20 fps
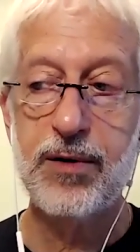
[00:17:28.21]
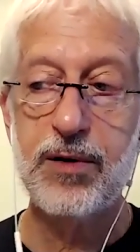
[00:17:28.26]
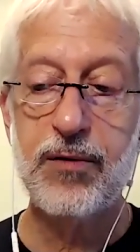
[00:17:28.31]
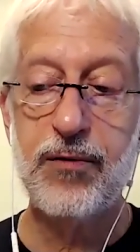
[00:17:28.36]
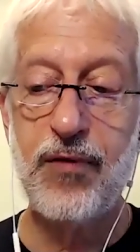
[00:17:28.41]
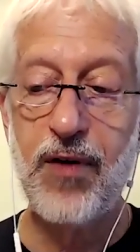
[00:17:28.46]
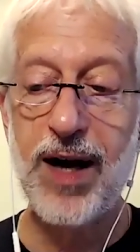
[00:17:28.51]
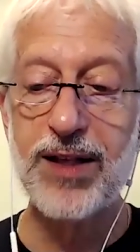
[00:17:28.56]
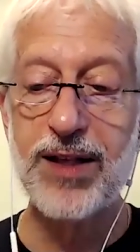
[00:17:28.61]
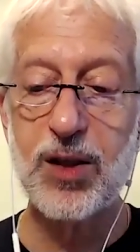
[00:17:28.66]

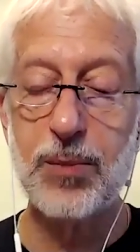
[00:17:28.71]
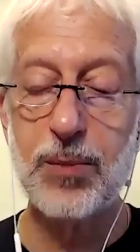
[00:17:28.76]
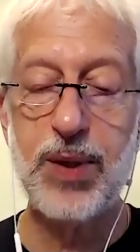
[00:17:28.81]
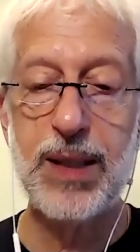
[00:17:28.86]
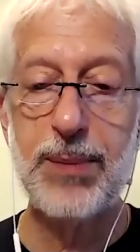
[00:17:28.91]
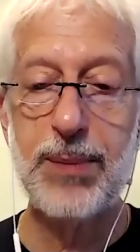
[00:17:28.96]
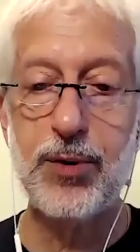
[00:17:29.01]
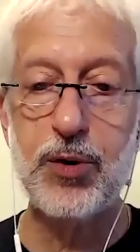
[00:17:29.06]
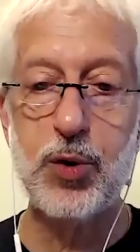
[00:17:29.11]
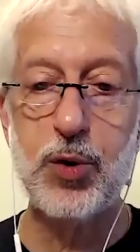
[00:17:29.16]
find some
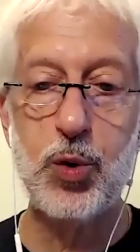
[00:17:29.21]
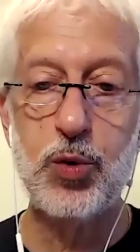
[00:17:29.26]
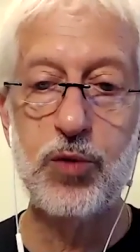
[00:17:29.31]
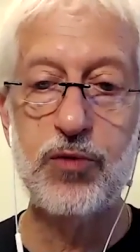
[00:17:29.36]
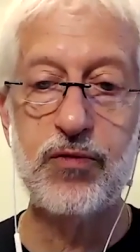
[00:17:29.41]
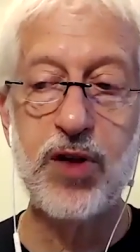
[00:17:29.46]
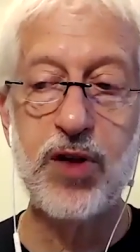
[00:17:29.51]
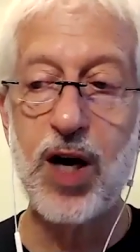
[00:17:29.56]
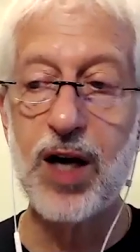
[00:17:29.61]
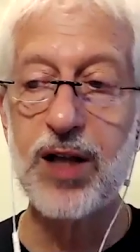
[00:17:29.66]
people
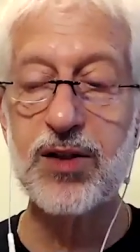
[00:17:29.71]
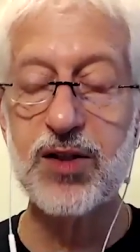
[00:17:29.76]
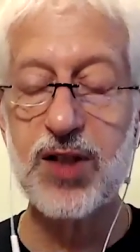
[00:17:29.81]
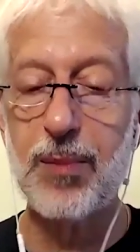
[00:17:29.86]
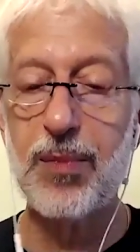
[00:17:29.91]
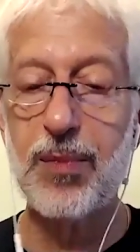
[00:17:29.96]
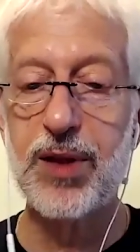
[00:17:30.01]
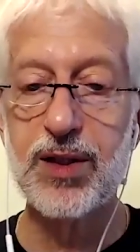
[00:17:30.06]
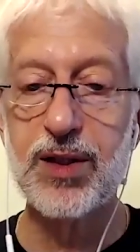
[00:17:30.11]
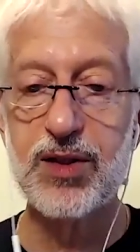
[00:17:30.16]
who've done
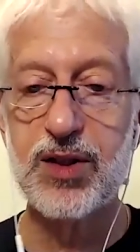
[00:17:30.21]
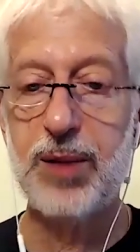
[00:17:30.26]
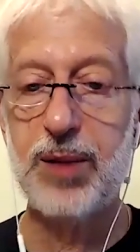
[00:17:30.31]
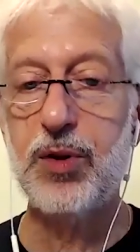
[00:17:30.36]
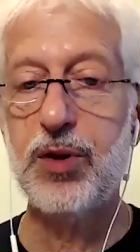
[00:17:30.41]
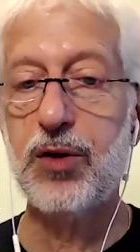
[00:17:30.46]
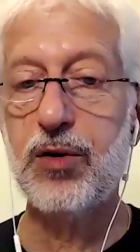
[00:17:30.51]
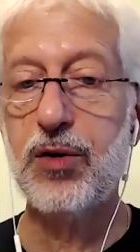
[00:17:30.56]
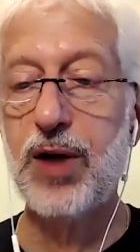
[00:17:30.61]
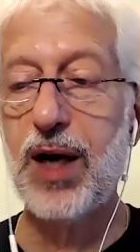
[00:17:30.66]
something
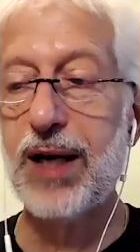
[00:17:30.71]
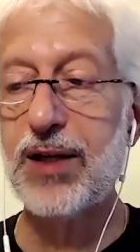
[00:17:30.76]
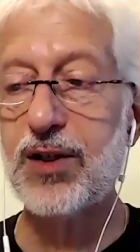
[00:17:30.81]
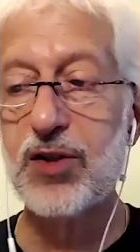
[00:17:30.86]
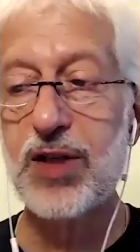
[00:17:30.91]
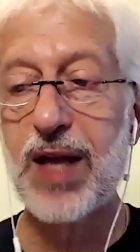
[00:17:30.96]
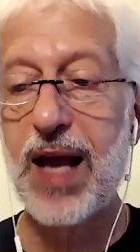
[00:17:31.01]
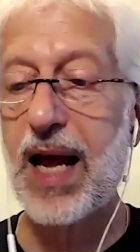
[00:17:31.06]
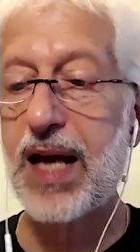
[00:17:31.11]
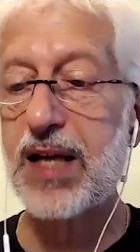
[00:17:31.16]
similar and
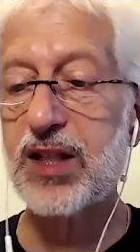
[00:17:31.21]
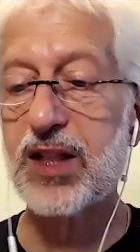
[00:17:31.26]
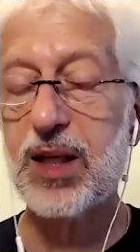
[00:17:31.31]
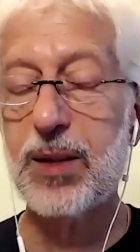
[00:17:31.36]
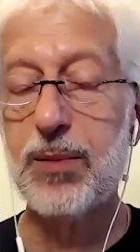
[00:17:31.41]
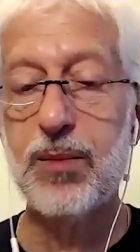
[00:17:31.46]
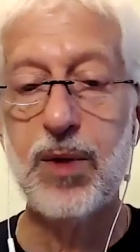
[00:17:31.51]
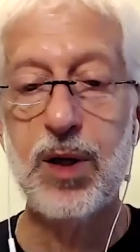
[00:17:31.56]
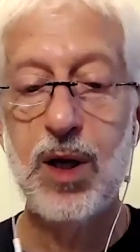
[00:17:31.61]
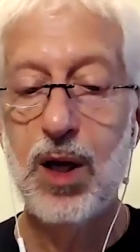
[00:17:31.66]
just ask
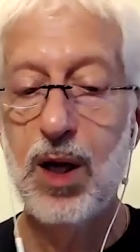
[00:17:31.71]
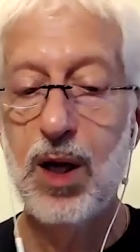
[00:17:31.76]
them